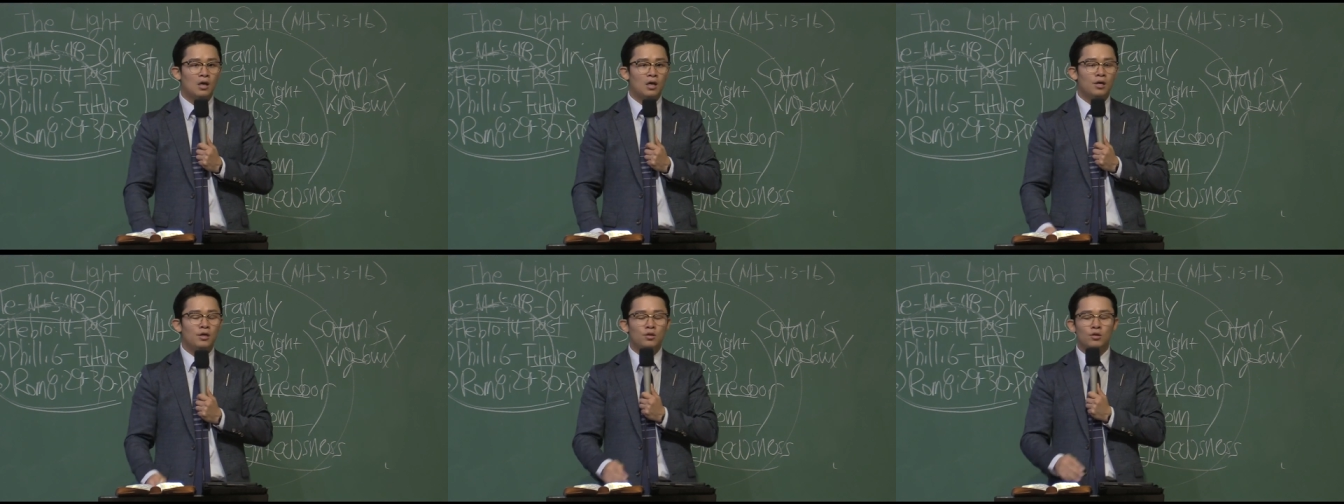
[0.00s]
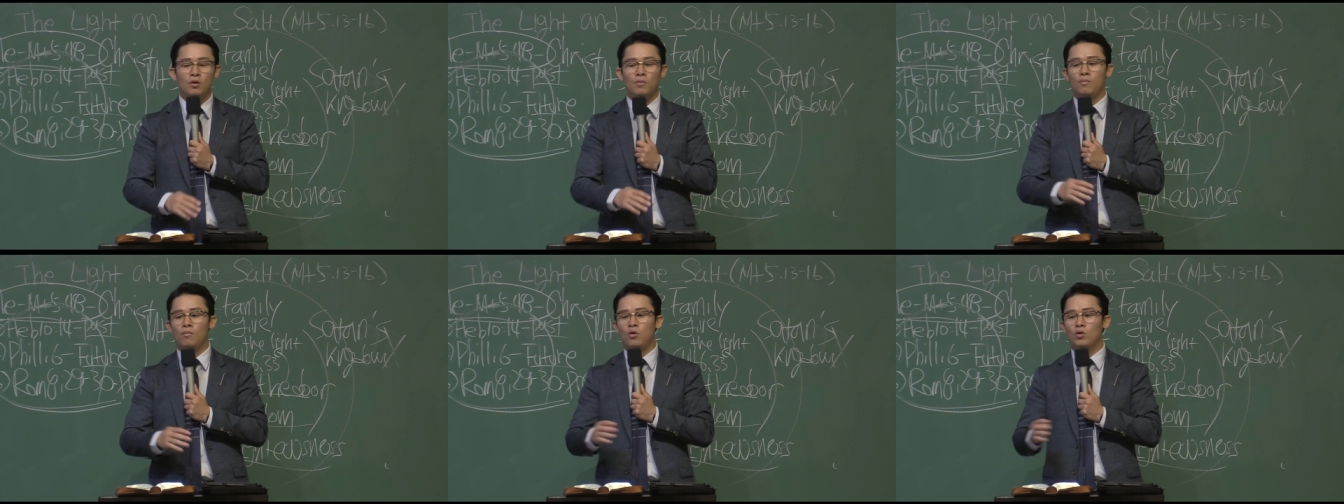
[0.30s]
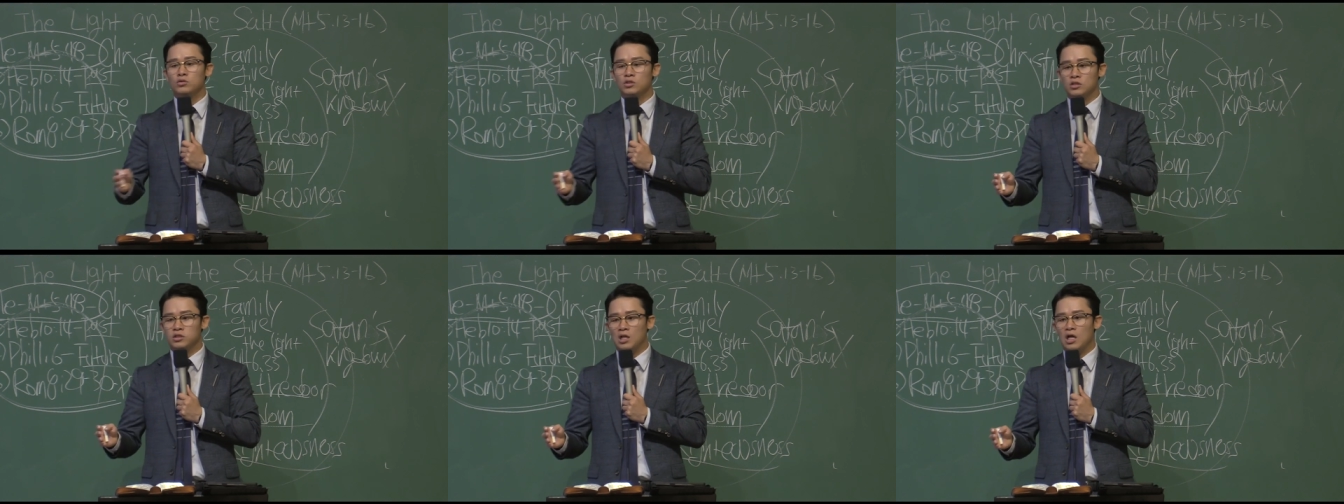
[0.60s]
You know,
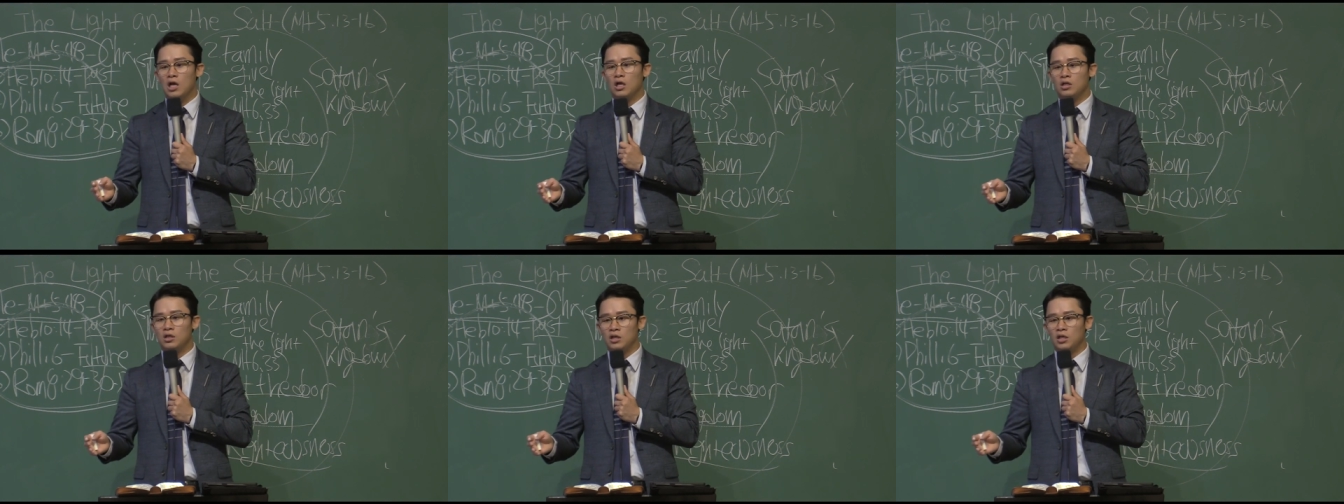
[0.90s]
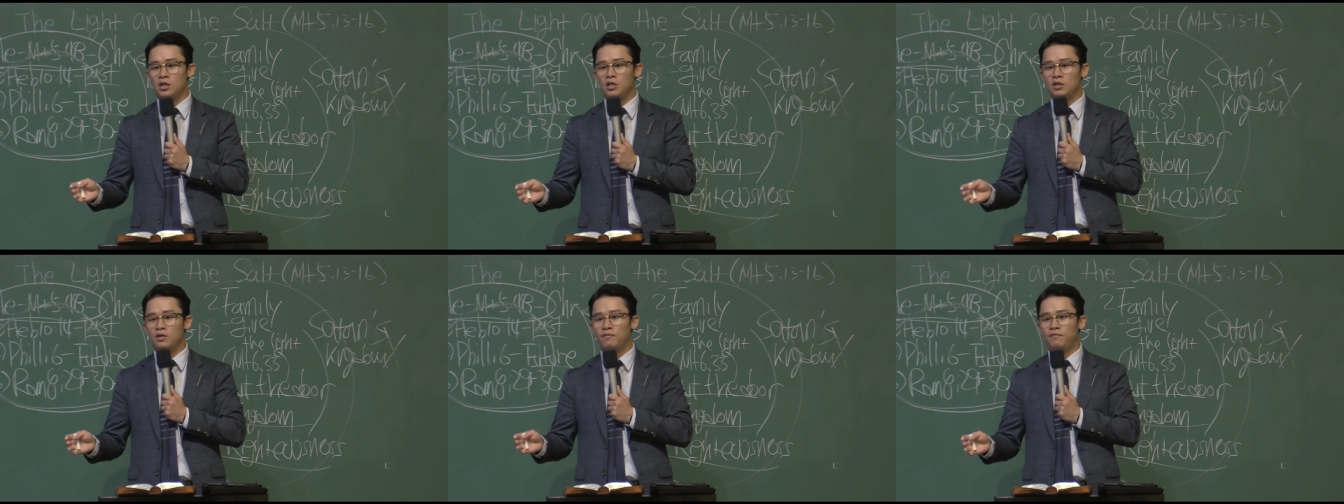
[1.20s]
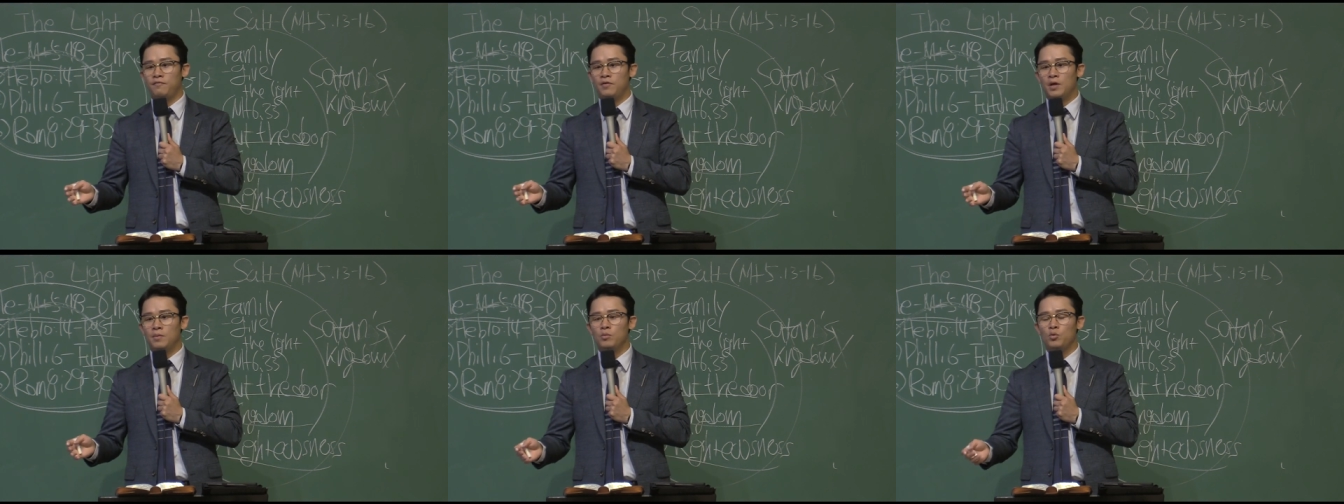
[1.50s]
most likely in the
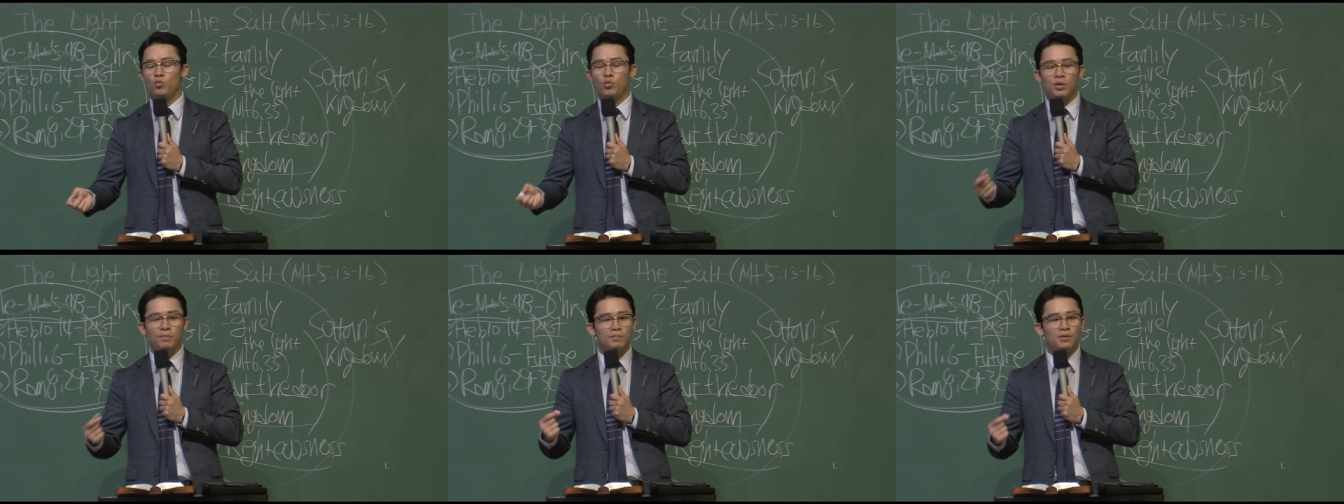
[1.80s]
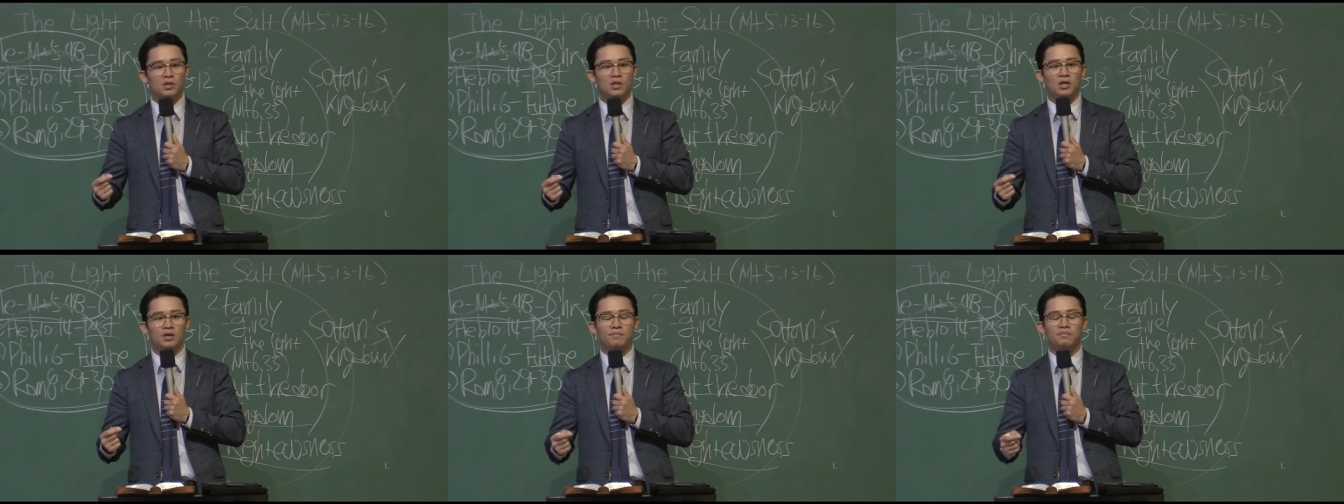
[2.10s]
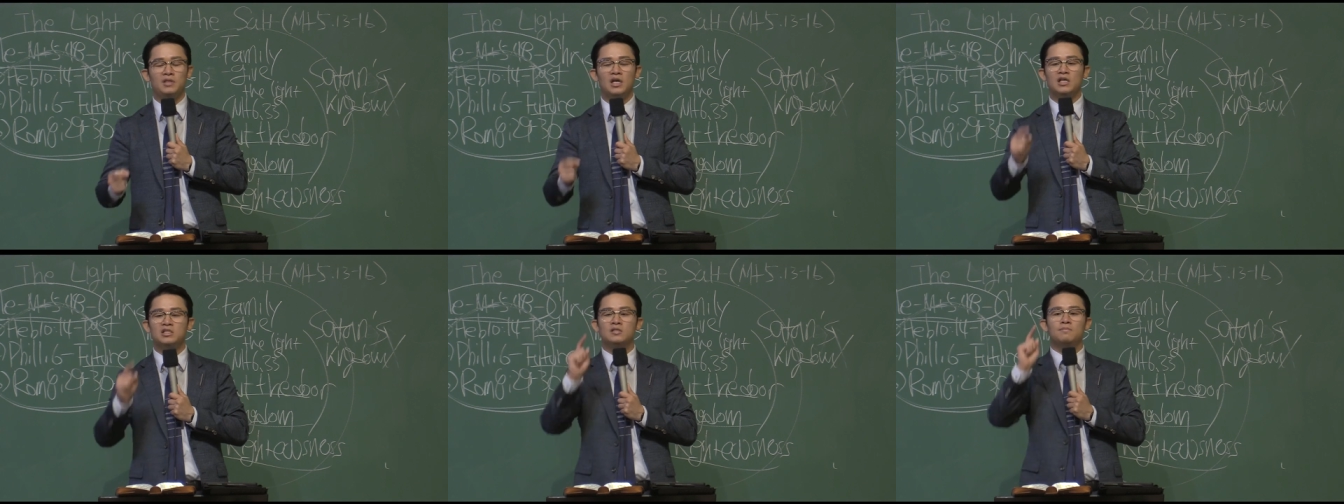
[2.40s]
family, we
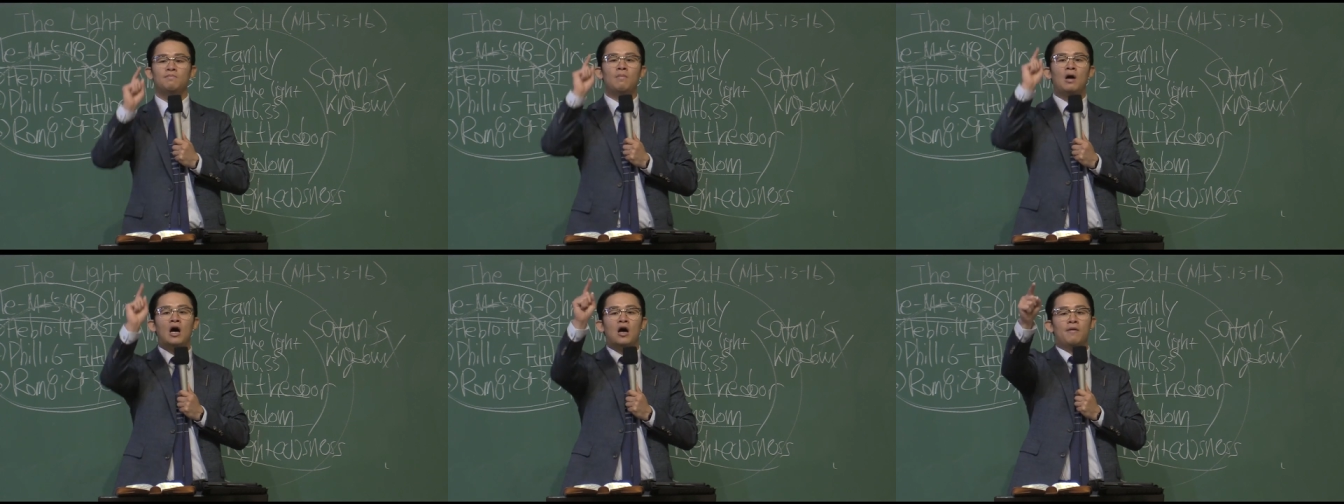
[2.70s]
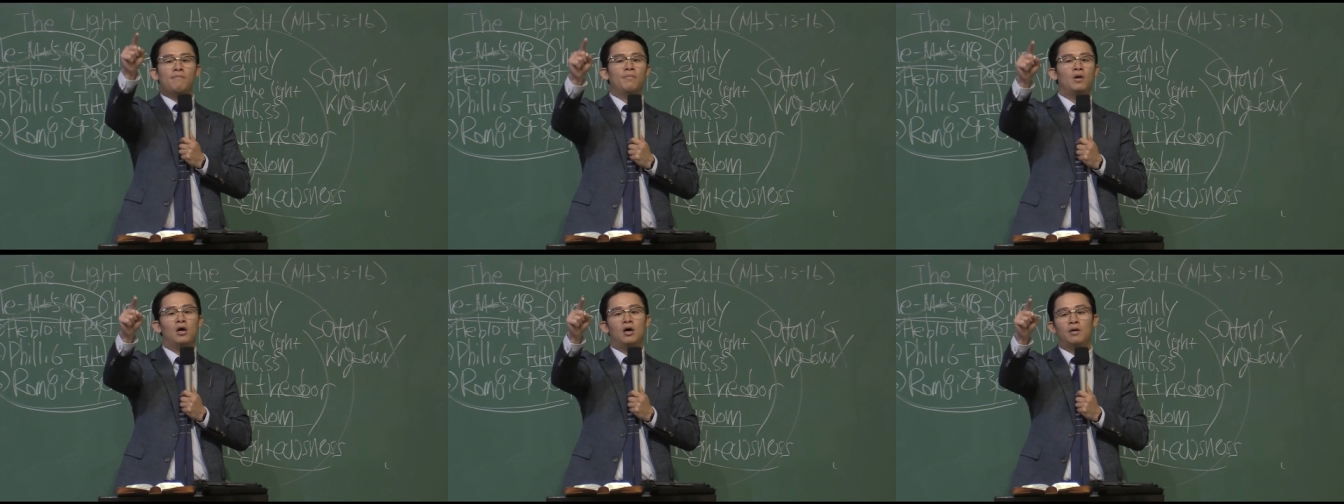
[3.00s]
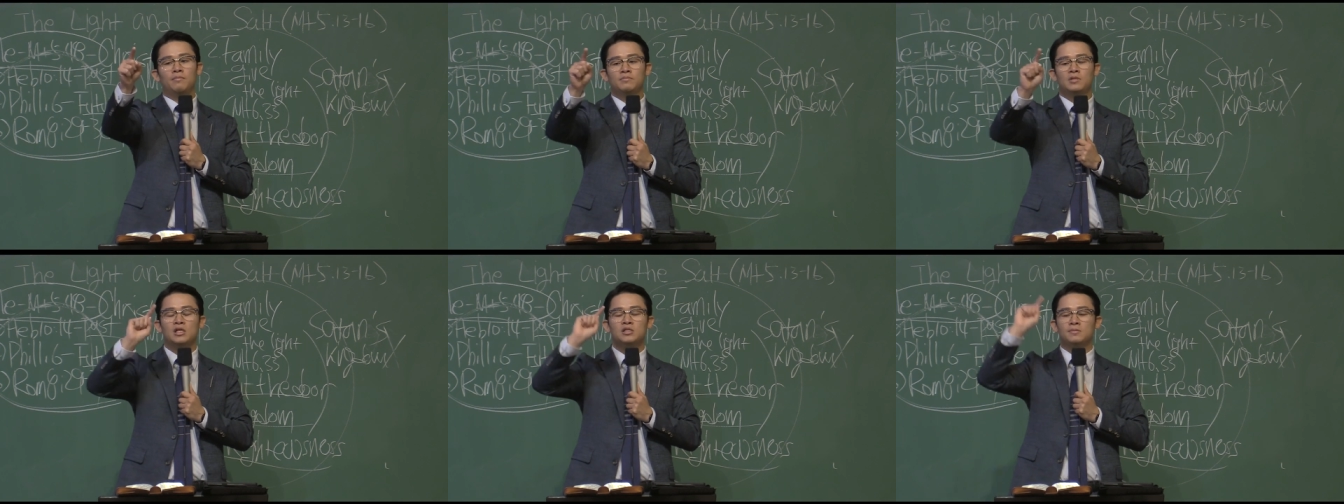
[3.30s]
believe that's my
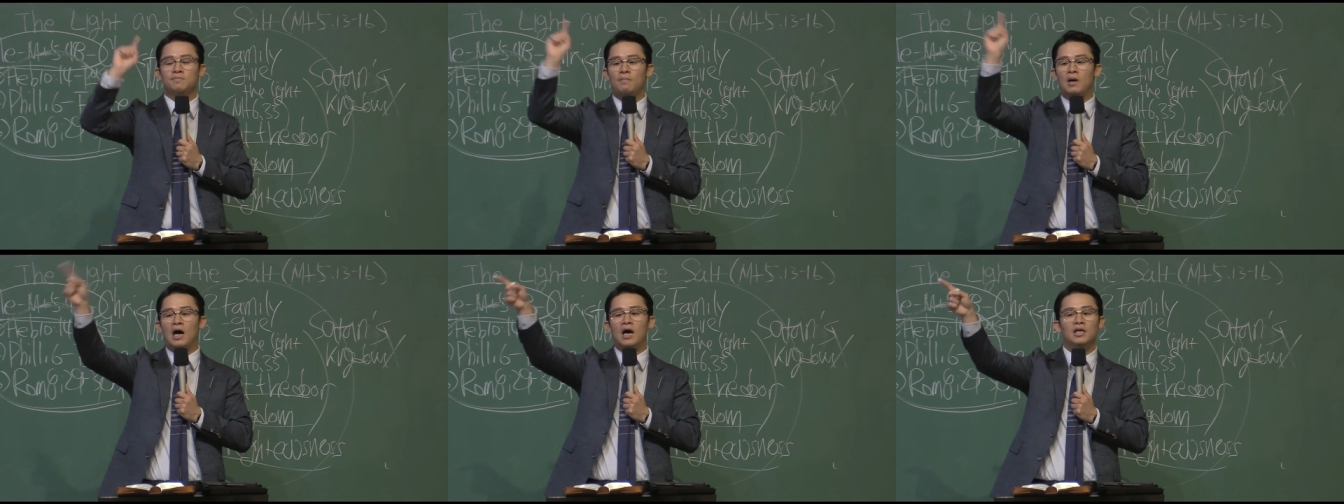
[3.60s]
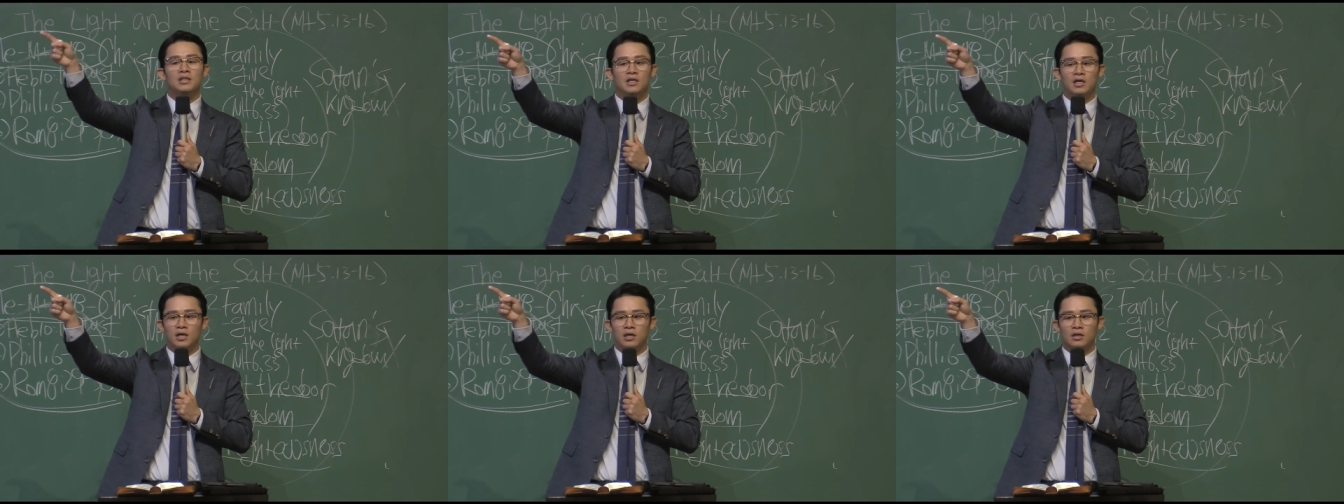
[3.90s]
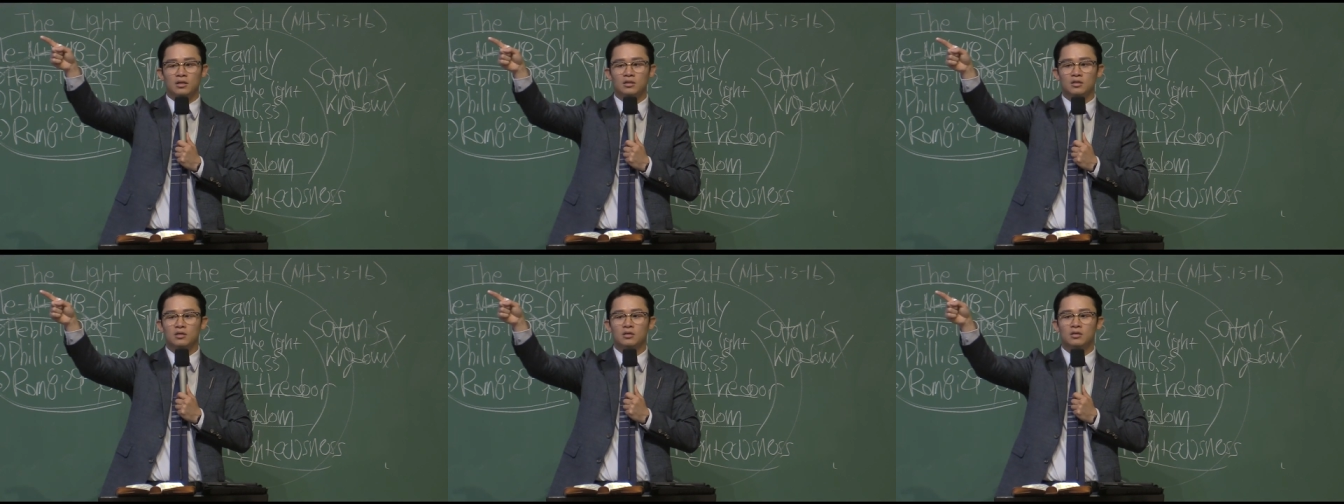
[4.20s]
mom, that's my
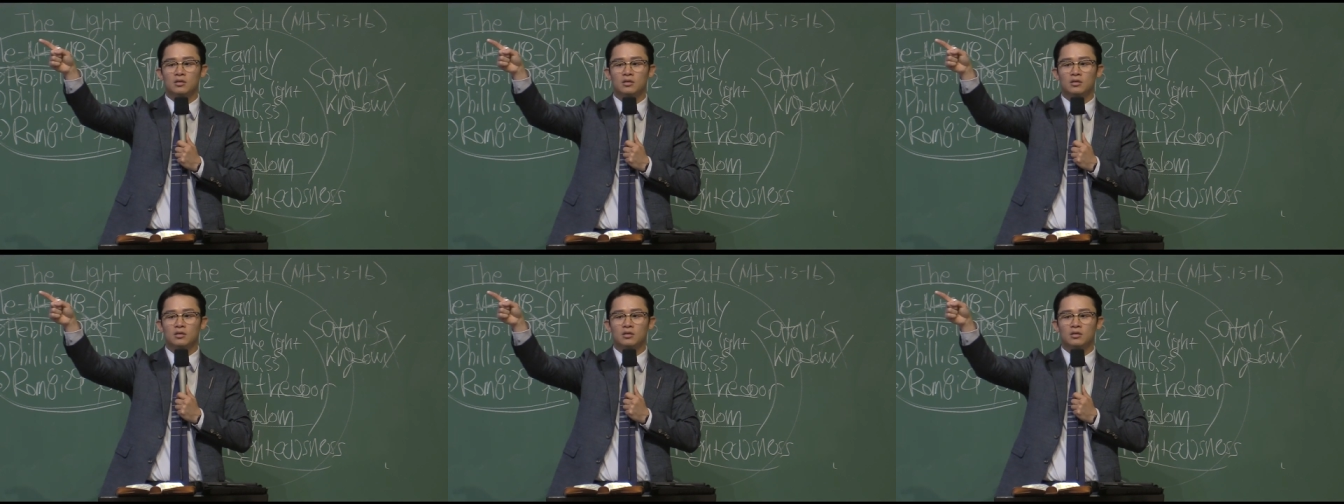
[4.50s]
dad,